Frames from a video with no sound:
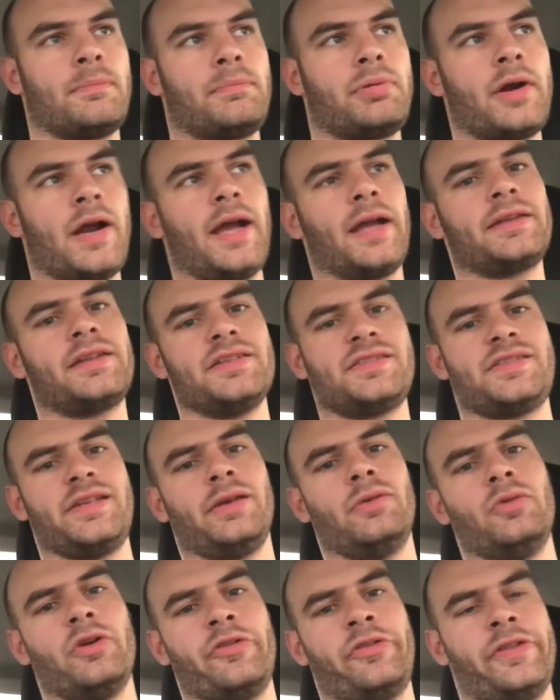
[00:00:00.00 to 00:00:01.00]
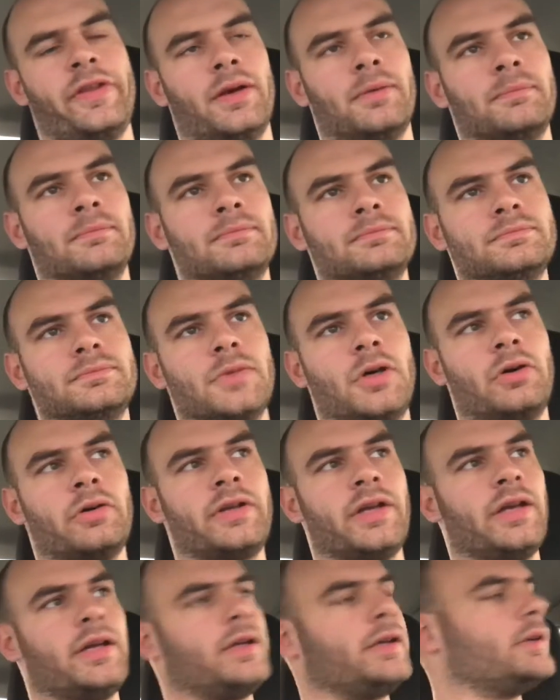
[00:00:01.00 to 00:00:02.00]
practicing with them.
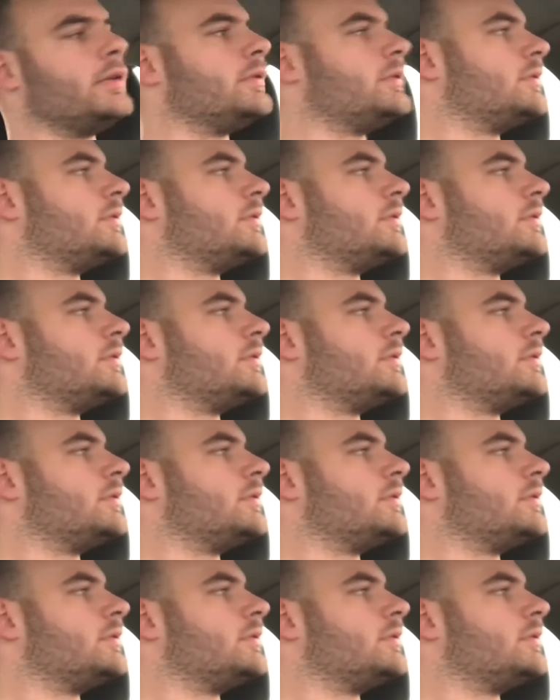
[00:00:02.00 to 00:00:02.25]
Okay.